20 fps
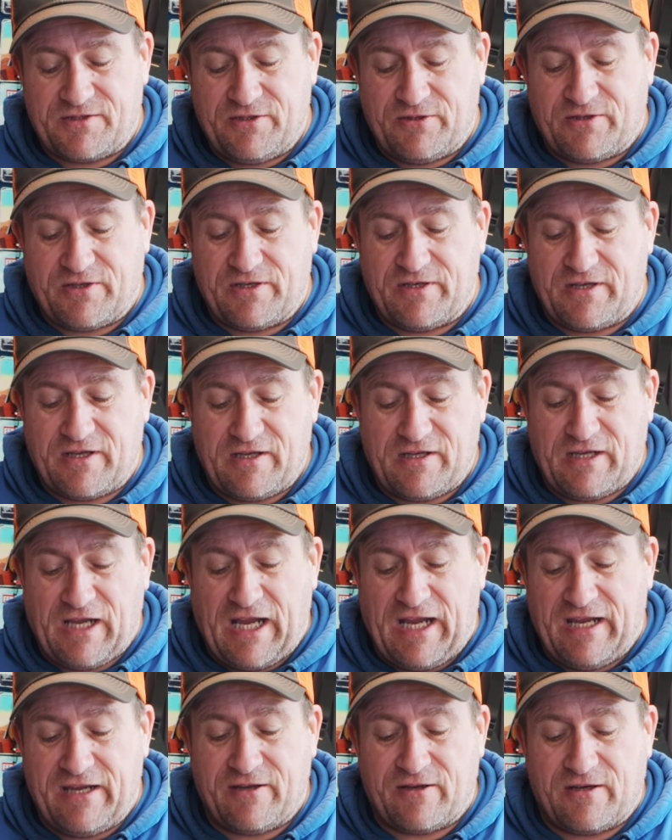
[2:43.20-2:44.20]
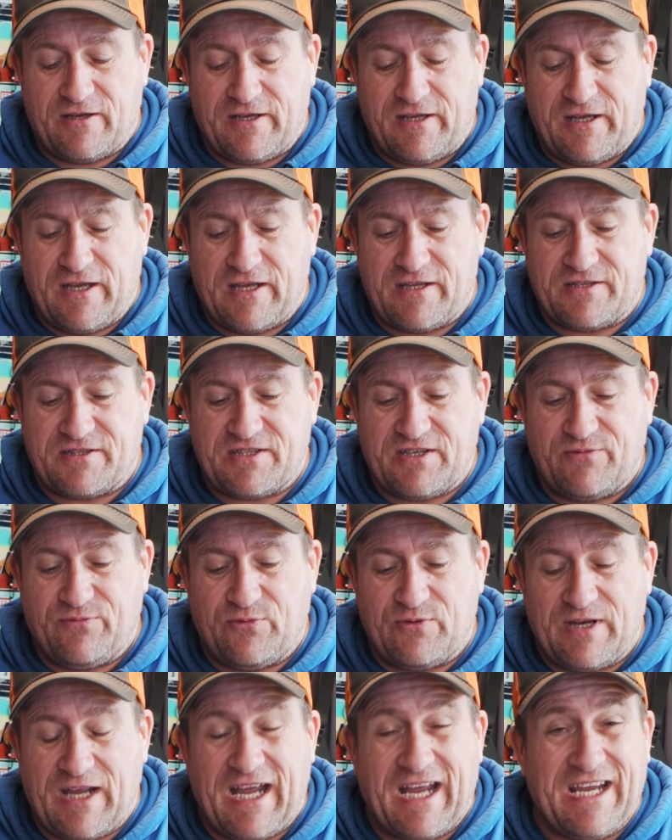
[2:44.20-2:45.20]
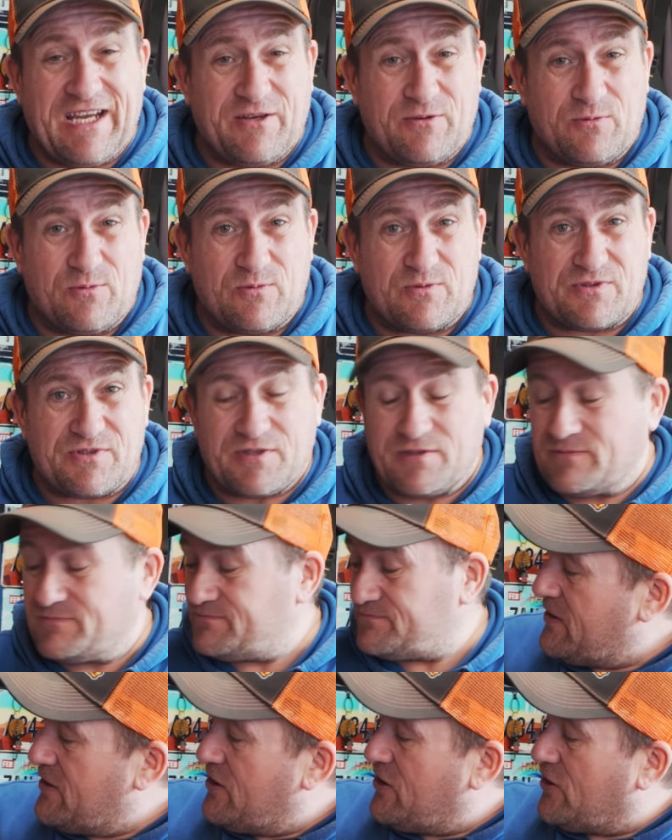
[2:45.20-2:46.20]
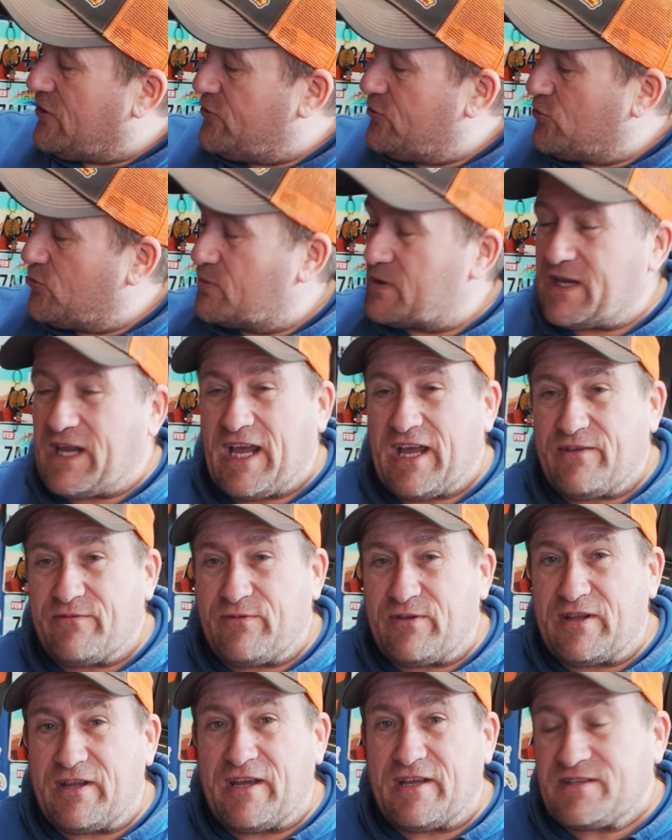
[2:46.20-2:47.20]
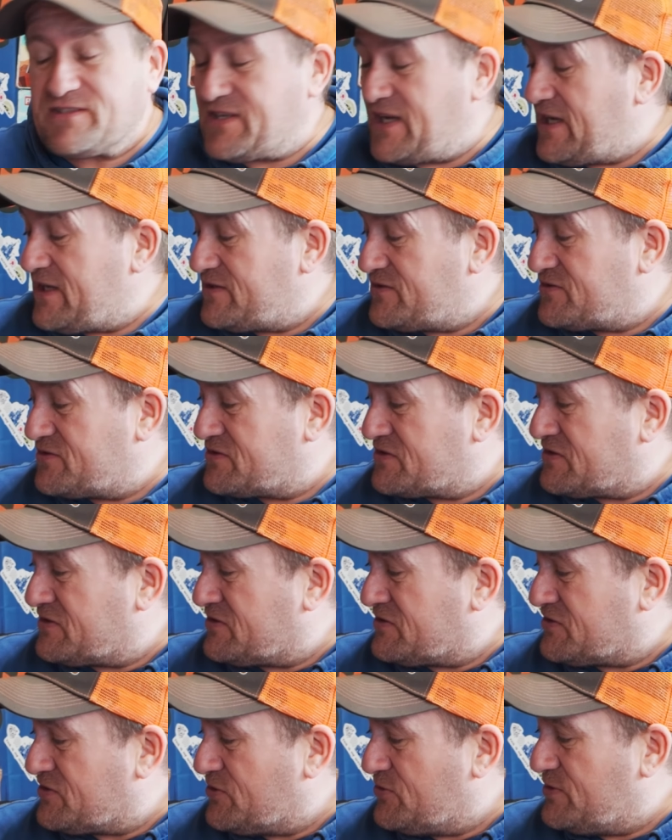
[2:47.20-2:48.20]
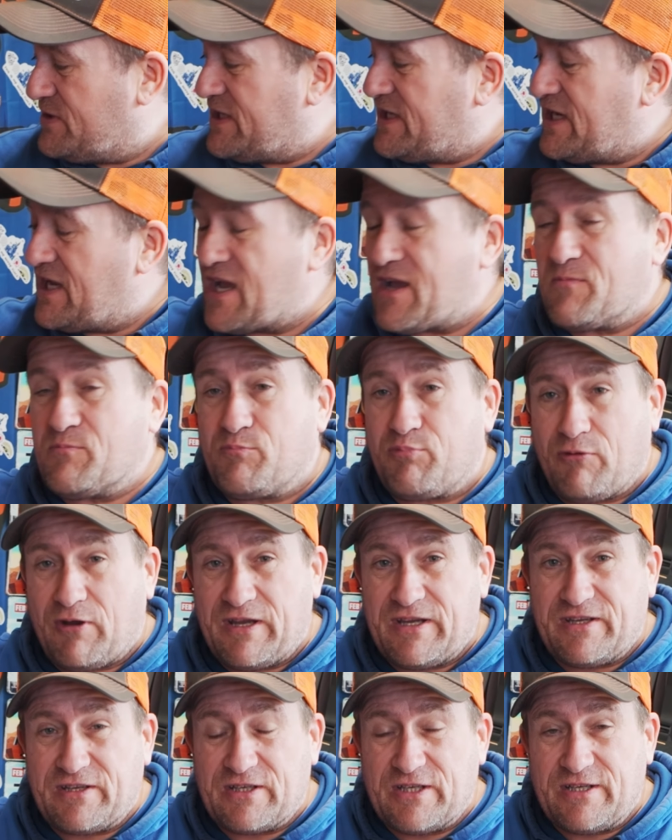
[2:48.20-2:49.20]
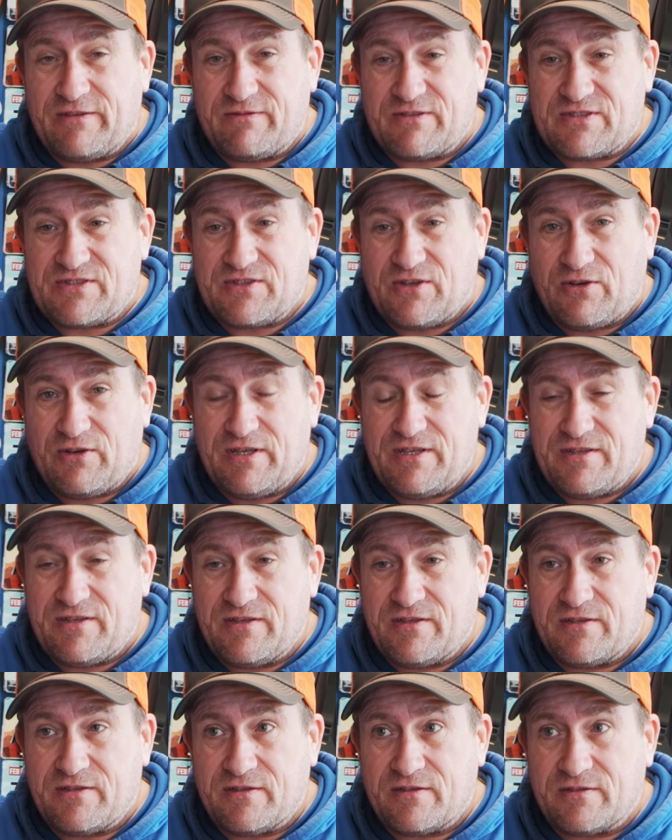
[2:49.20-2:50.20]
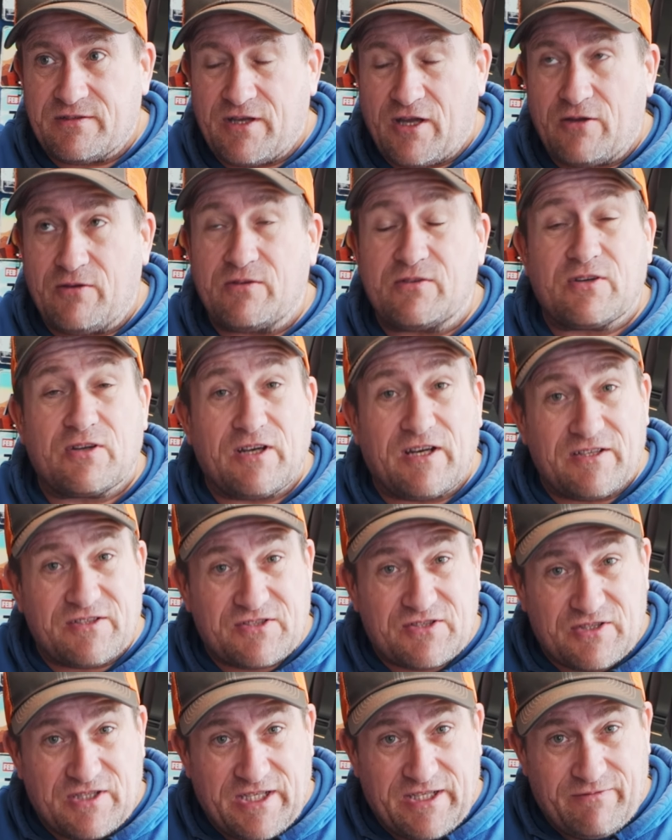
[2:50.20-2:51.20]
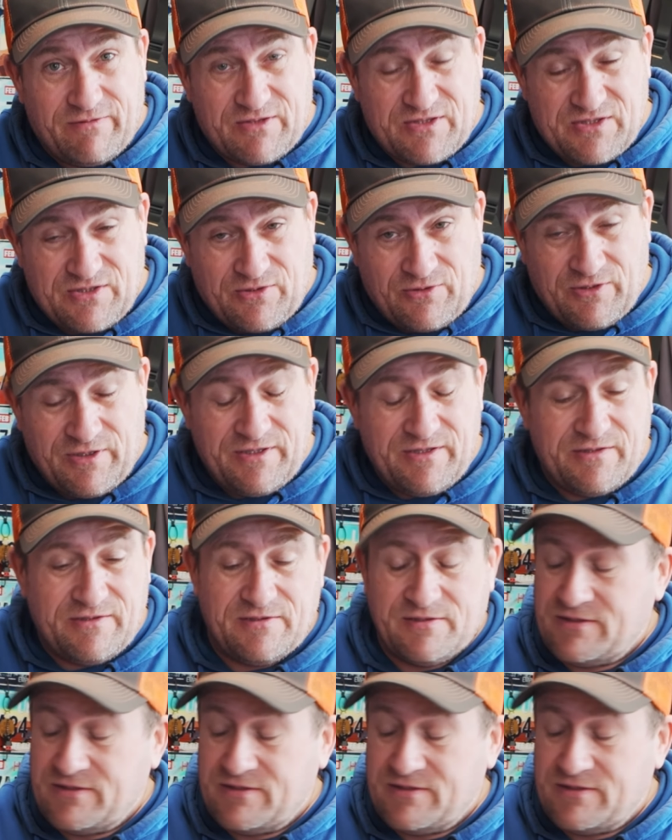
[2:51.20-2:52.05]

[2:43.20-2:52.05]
you can angle it at different angles. I normally have it attached to the brake lever side, no, clutch lever side,